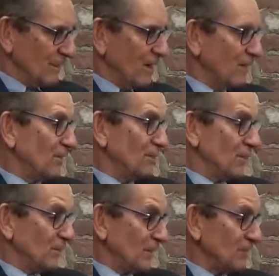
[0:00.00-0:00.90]
Harvard
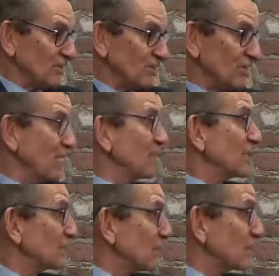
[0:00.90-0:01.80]
professor,
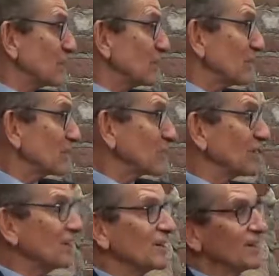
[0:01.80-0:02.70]
MIT
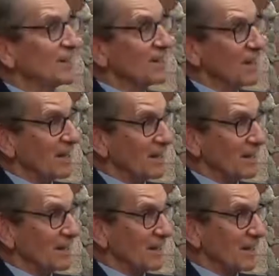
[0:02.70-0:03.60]
professor,
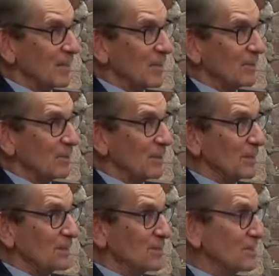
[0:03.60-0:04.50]
came up to me
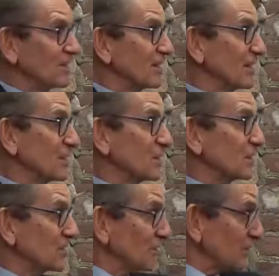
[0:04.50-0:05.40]
and he says, "Can I come and
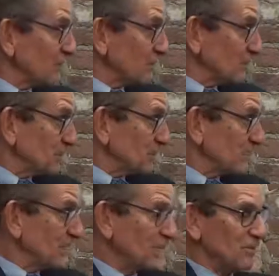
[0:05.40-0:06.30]
see you?"
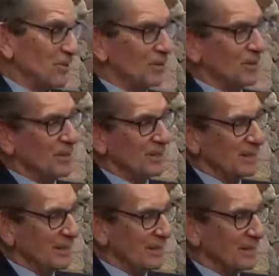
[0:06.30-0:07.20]
And so he
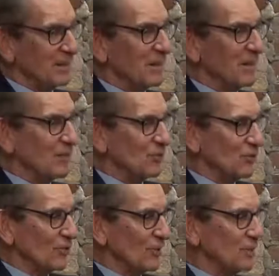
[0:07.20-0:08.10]
did, and his
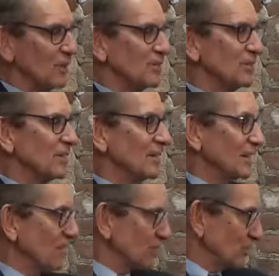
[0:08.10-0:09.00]
story was
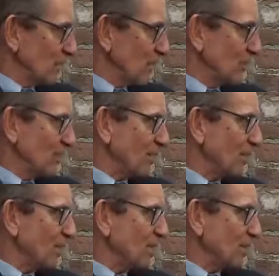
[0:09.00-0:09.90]
he was a marathoner,
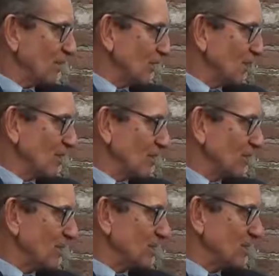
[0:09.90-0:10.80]
one of the early
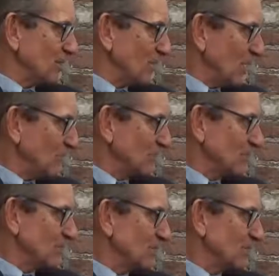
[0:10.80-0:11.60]
marathoners in Boston.